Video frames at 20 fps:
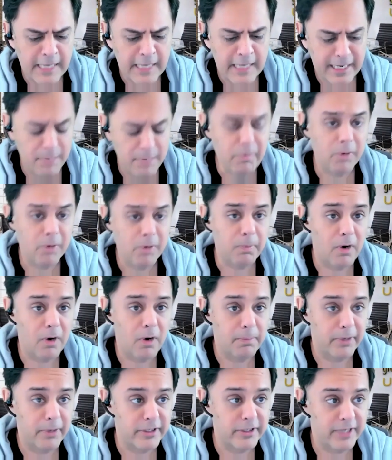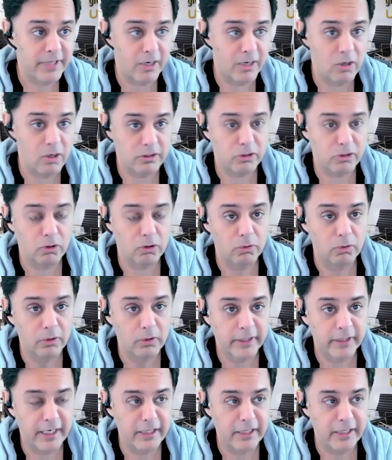a number of properties that got
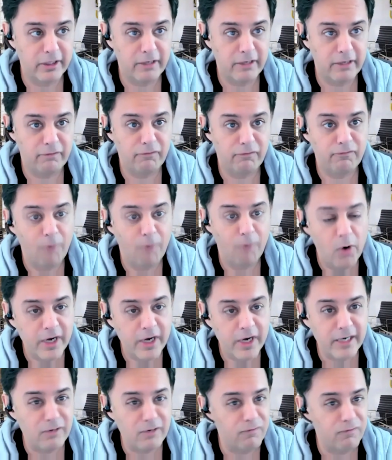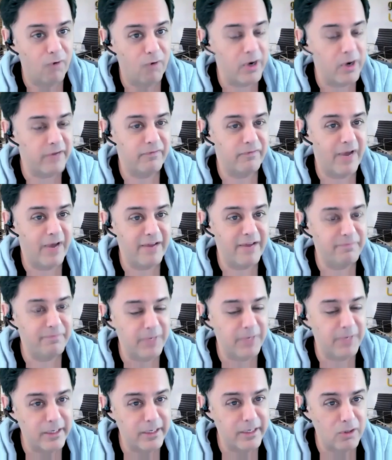sold in the 40 to 45
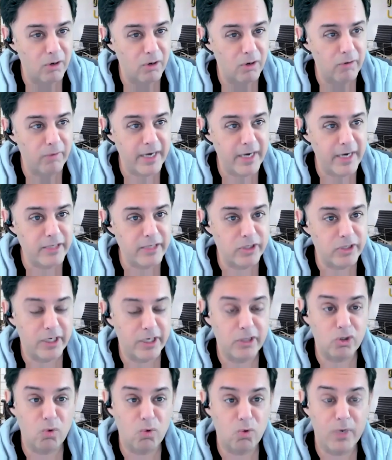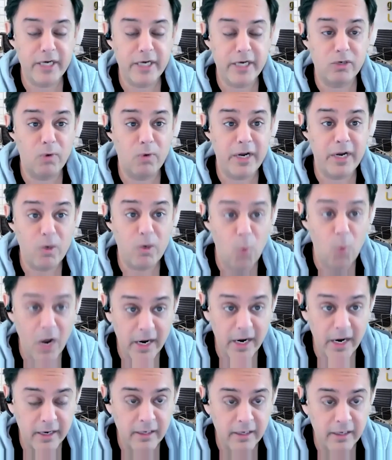million dollar range in
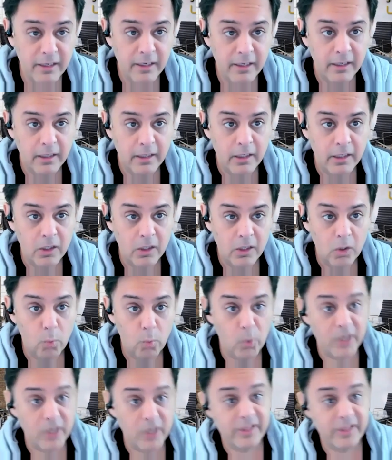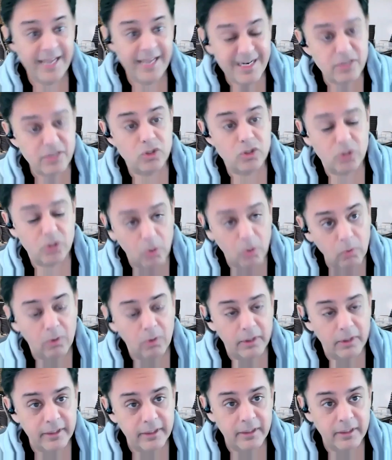2021 were then
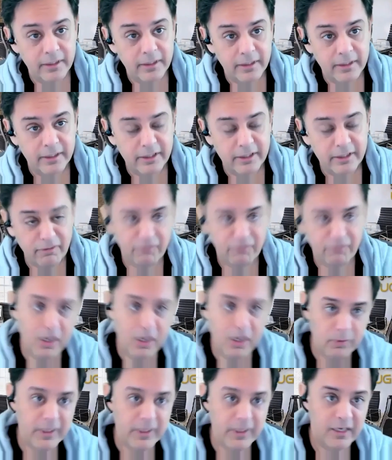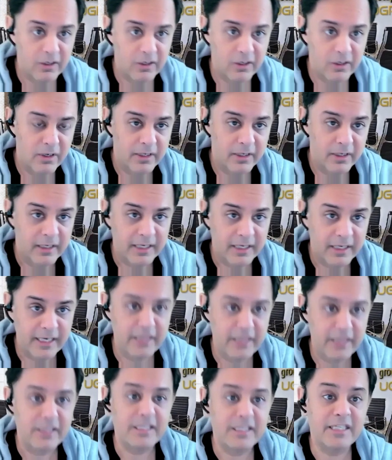sold the following year
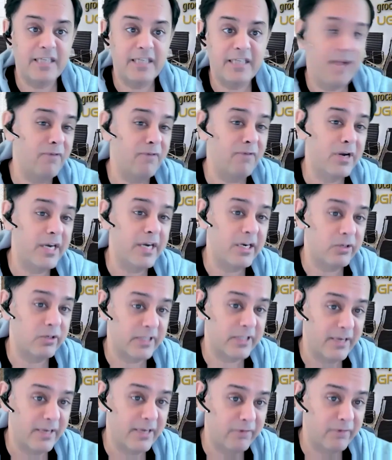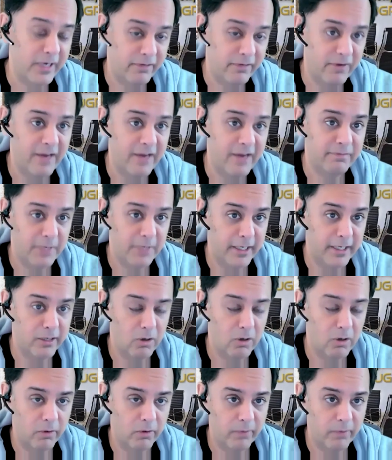in the 70 to 75
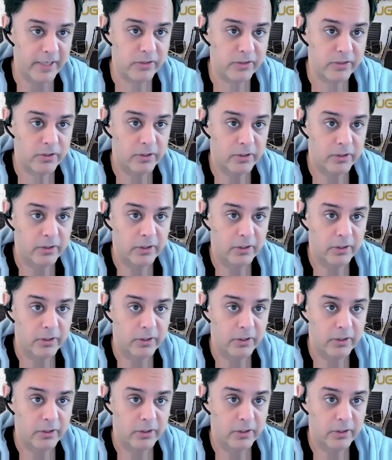million dollar range.